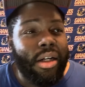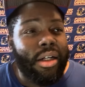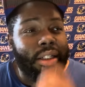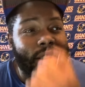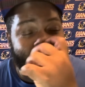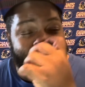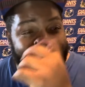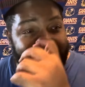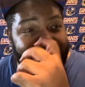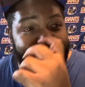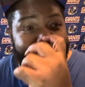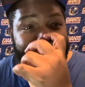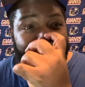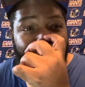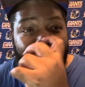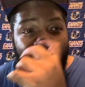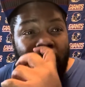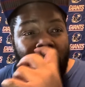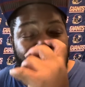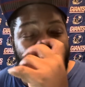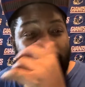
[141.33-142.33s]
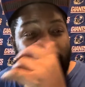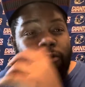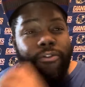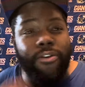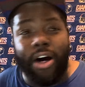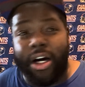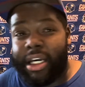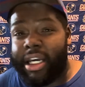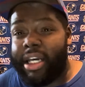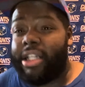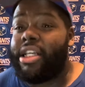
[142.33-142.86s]
this
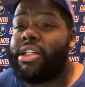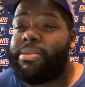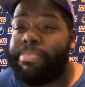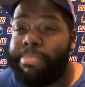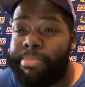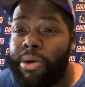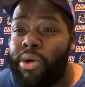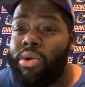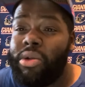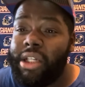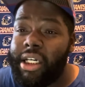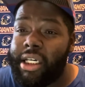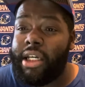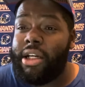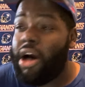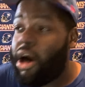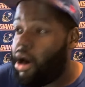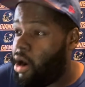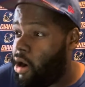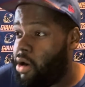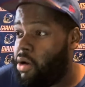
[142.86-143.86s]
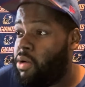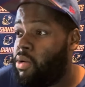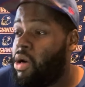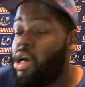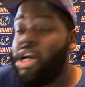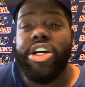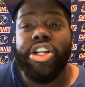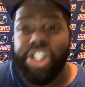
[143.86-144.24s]
boot-licking hoe,